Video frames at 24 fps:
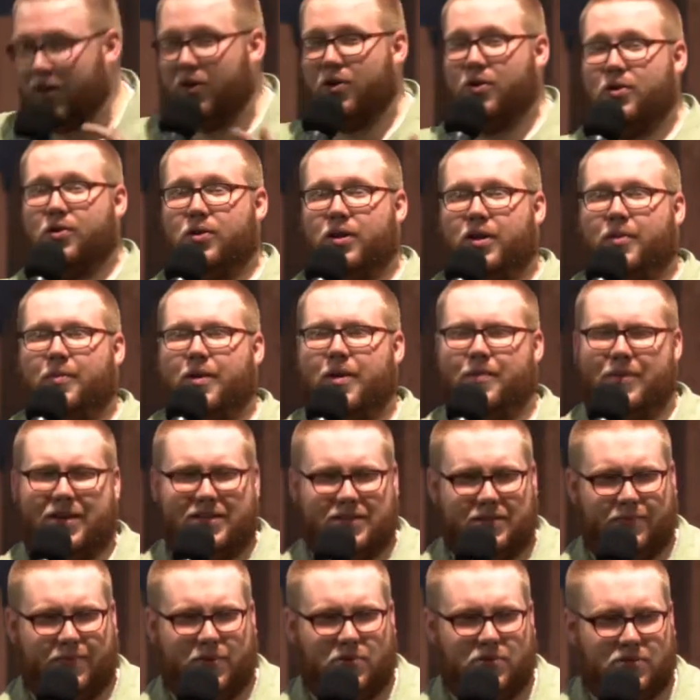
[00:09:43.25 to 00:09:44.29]
Go to him. Am
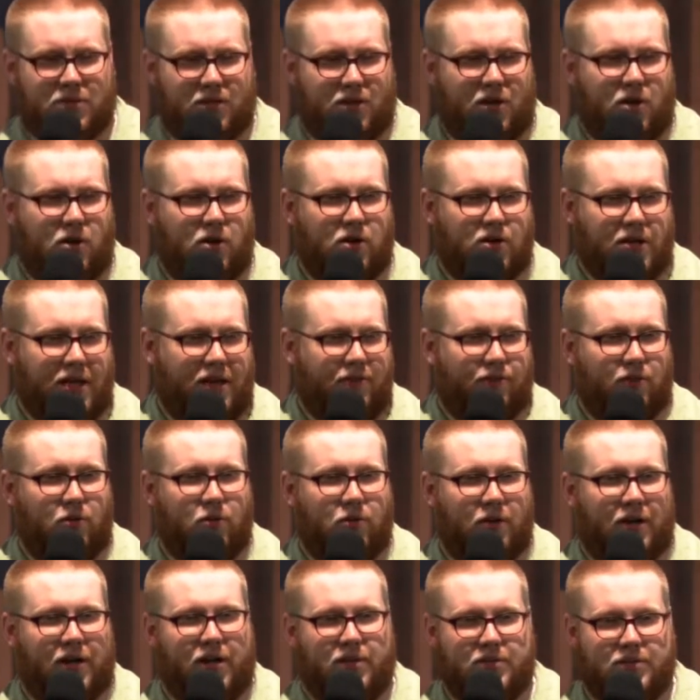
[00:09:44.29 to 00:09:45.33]
I supposed to go to
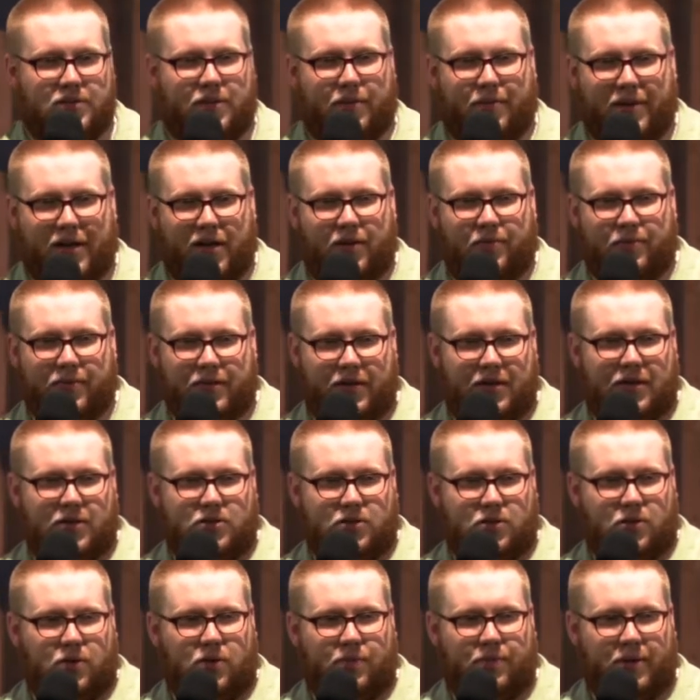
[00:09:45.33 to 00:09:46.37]
everyone else about the
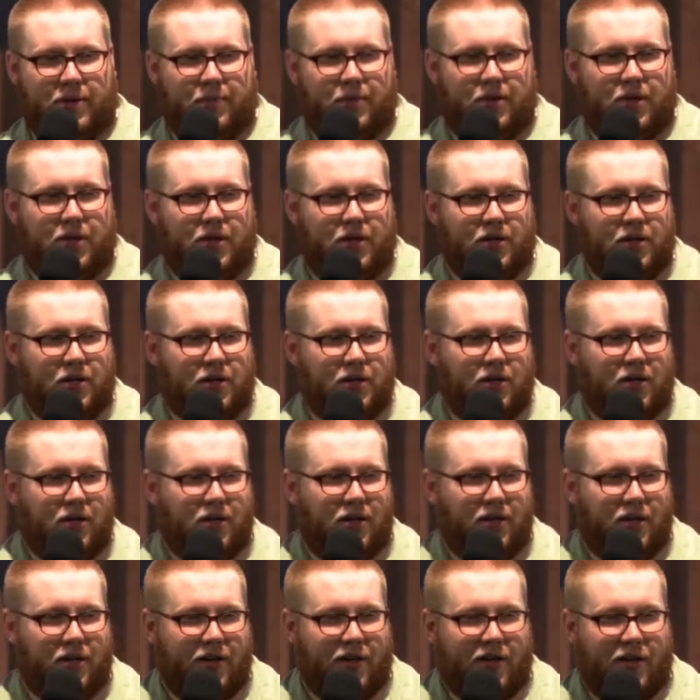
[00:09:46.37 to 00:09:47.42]
issue with my brother?
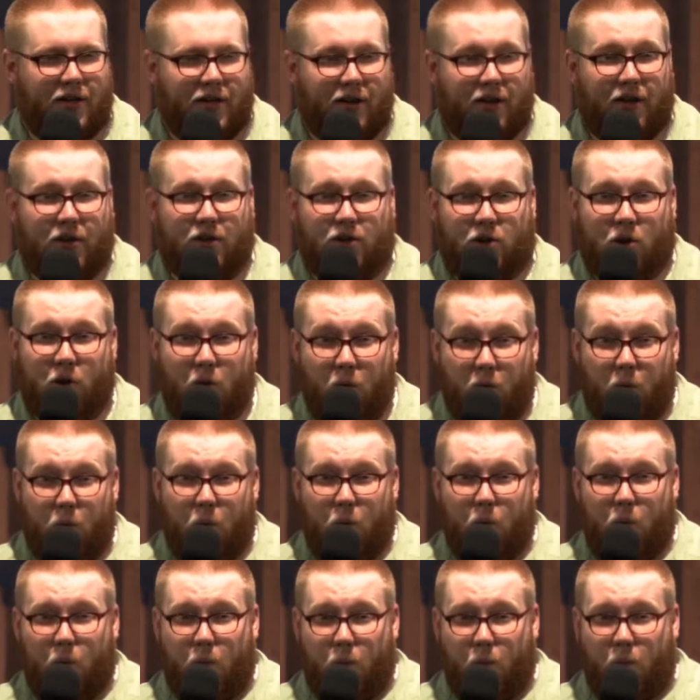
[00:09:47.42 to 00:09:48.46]

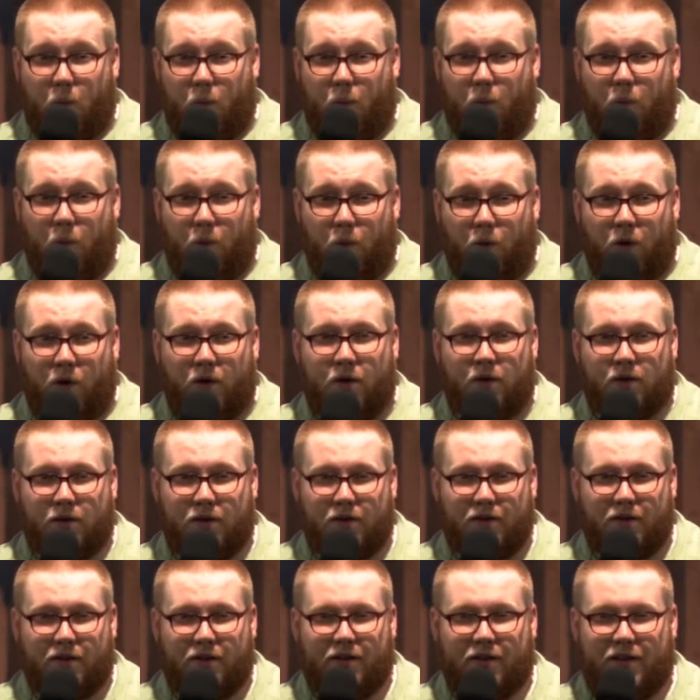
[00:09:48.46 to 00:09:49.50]
No.
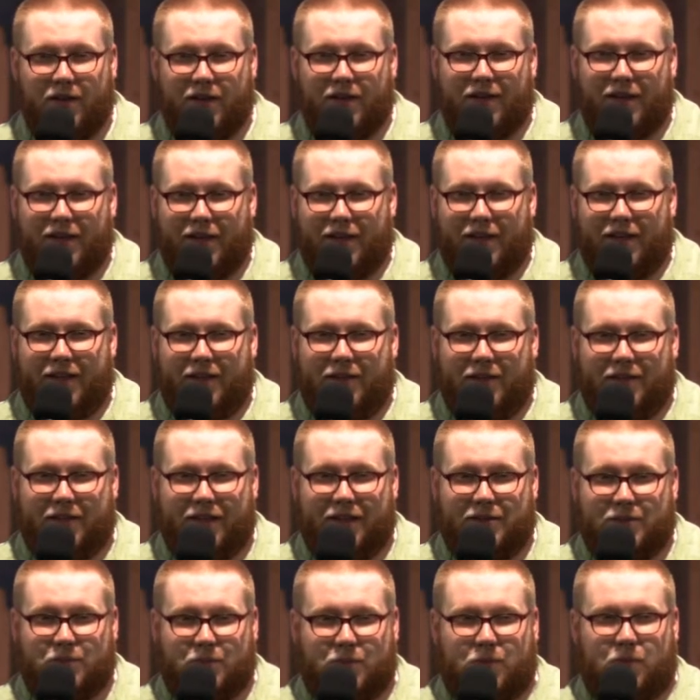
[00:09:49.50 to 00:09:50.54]

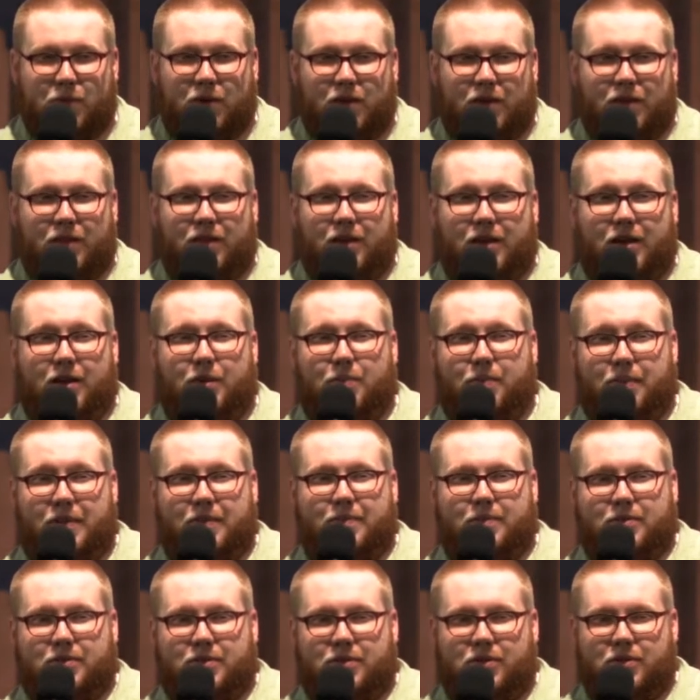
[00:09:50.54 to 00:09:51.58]
That's what a lot of
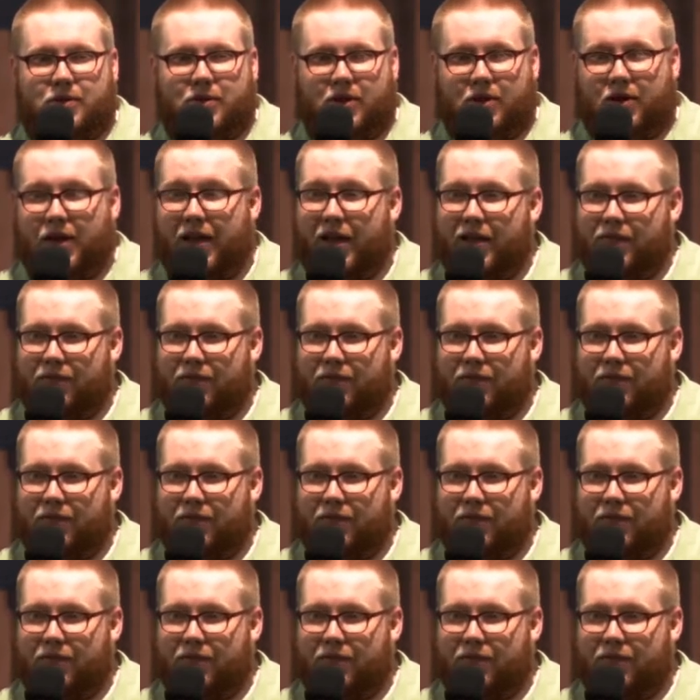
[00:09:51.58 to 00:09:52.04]
people do, though.